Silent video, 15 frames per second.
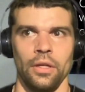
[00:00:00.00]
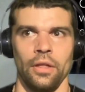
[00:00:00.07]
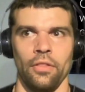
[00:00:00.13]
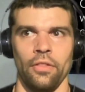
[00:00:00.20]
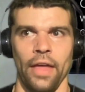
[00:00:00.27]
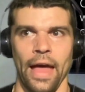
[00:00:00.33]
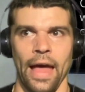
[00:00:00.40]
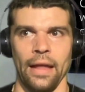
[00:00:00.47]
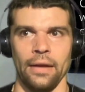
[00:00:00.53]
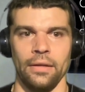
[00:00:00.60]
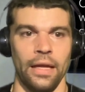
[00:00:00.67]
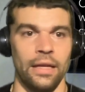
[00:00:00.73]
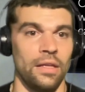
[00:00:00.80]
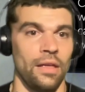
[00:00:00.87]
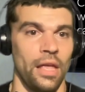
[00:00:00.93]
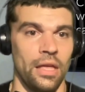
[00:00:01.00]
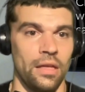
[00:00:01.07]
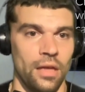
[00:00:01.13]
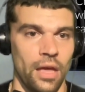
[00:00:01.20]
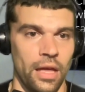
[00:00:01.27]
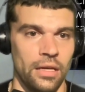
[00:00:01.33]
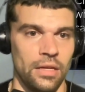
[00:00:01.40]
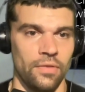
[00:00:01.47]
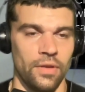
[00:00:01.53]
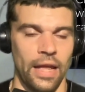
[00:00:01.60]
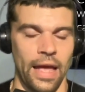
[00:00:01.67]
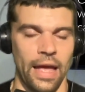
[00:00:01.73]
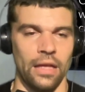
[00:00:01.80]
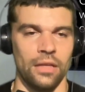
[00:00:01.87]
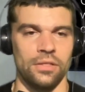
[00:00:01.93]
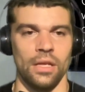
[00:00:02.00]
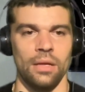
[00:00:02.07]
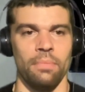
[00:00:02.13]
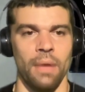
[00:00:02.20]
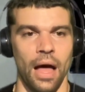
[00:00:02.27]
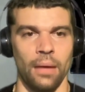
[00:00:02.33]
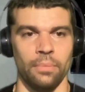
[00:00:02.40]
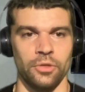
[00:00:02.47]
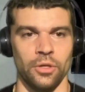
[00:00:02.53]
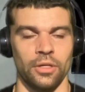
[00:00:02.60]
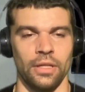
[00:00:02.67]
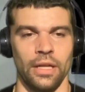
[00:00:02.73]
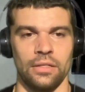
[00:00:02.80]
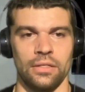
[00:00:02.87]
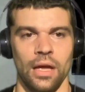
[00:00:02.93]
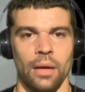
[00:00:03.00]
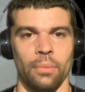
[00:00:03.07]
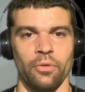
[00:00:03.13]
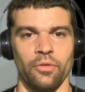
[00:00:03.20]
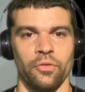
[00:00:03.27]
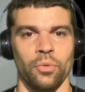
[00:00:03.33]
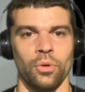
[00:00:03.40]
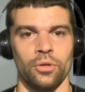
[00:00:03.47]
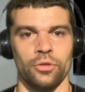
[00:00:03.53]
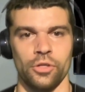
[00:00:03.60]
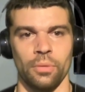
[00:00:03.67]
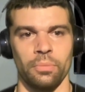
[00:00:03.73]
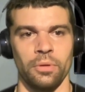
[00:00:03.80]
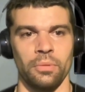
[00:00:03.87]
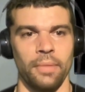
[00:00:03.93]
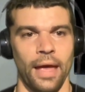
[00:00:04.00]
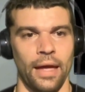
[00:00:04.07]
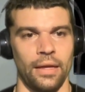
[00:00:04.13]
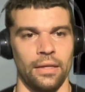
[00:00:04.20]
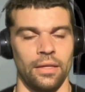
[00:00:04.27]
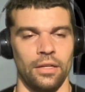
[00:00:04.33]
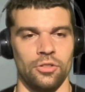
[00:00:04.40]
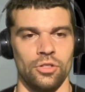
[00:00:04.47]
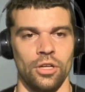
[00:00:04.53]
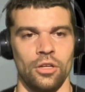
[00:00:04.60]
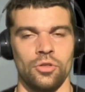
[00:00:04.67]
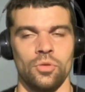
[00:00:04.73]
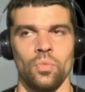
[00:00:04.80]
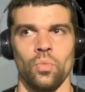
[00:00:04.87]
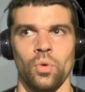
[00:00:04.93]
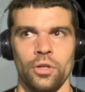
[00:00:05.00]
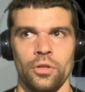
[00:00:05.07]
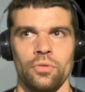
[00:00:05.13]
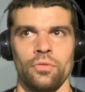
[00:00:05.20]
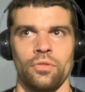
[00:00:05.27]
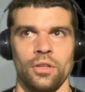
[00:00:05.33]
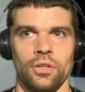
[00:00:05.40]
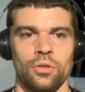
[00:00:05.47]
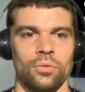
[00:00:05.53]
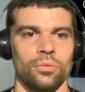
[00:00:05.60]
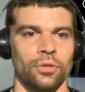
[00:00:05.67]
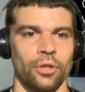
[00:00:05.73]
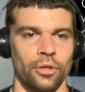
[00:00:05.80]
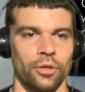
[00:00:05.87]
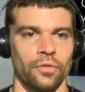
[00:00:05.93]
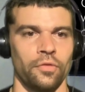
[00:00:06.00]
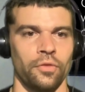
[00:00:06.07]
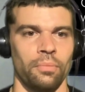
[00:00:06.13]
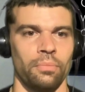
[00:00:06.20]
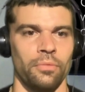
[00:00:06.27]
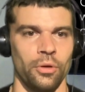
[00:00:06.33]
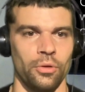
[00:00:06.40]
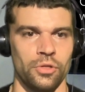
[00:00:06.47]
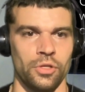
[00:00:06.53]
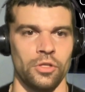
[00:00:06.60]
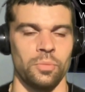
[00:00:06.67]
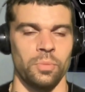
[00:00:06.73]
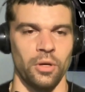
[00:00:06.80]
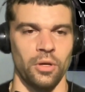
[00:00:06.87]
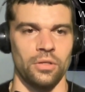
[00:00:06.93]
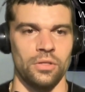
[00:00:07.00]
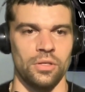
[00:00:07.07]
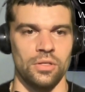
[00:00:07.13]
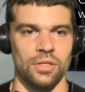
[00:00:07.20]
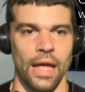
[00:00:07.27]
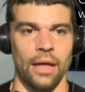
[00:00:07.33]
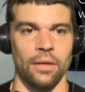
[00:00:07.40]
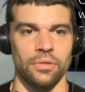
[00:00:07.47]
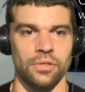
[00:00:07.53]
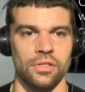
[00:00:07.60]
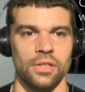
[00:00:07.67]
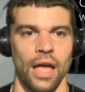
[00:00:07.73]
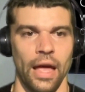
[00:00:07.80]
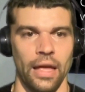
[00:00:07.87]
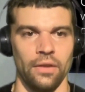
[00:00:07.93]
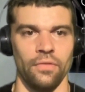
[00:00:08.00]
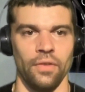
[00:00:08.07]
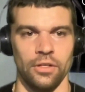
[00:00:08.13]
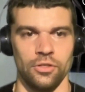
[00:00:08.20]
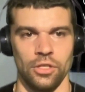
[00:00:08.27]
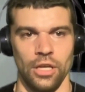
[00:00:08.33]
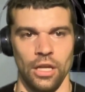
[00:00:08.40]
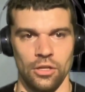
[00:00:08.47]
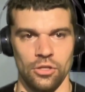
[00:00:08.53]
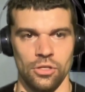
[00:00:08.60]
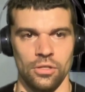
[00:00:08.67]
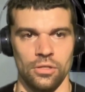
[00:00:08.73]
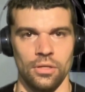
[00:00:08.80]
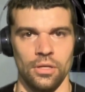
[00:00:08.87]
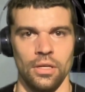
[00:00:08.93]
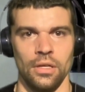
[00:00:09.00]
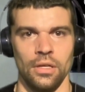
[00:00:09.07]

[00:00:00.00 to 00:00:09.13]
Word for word: that any and even as a mom during that time before jumping back into education what do you think you learned from those experiences outside of education